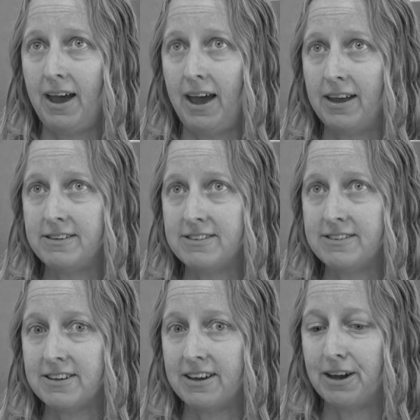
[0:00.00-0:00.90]

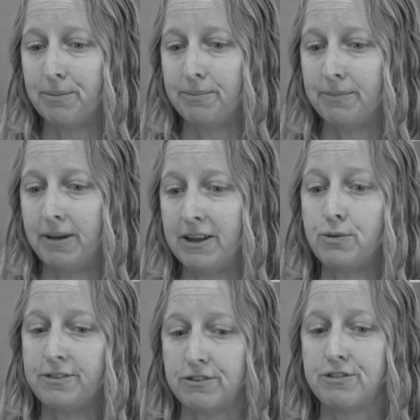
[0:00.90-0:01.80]
And it
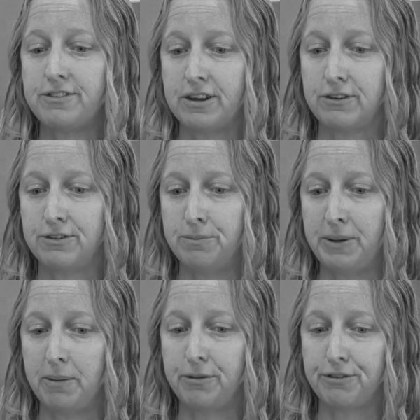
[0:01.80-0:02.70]
was interesting to be
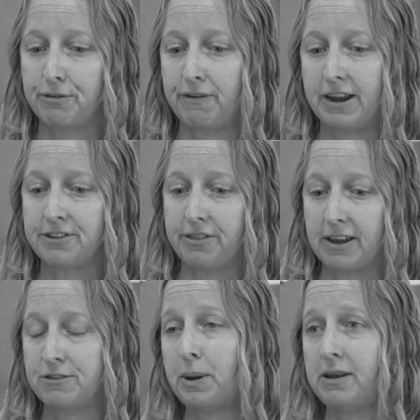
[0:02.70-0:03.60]
able to reflect on
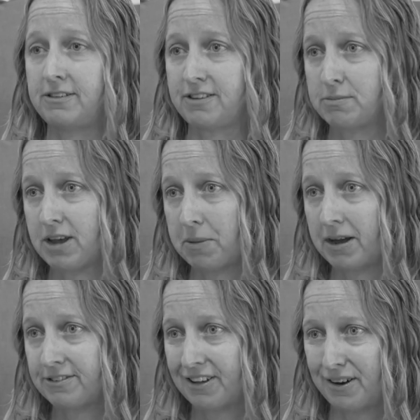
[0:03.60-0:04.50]
that, spending some time
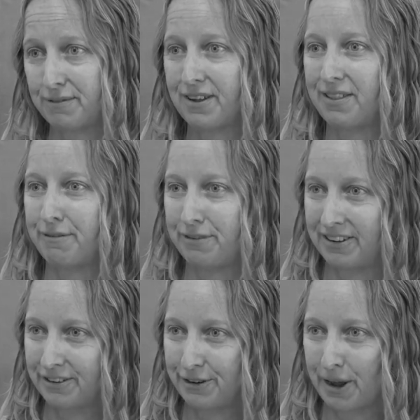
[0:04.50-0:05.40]
outside of South
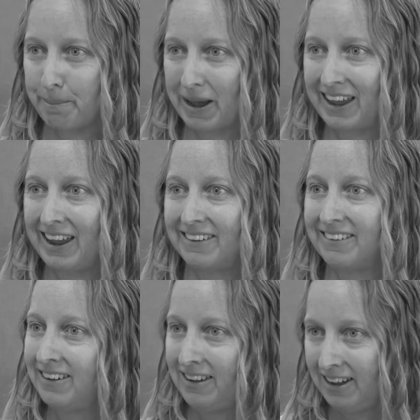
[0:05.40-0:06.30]
Africa, to come back in
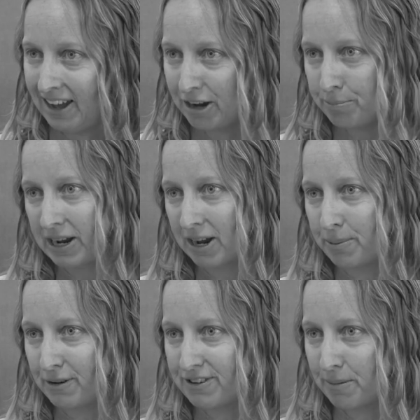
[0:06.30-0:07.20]
and pick up
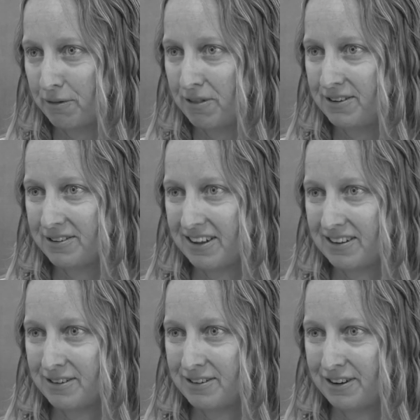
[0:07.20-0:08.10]
on some of these
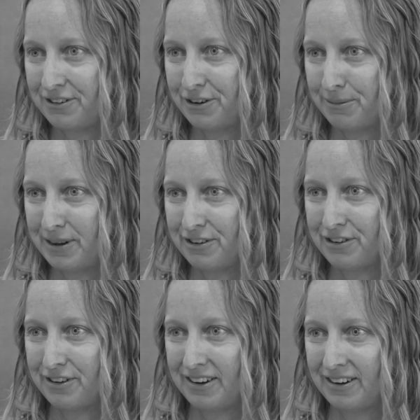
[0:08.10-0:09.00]
things that you're
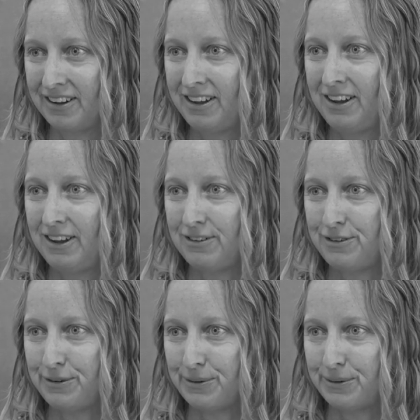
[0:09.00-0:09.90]
mentioning
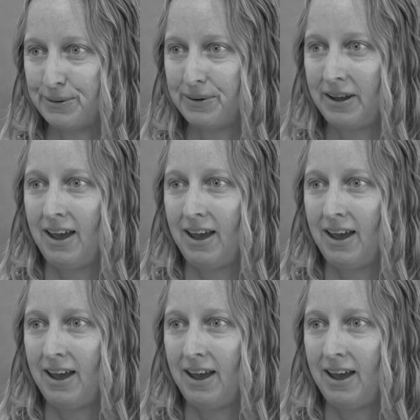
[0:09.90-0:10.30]
too.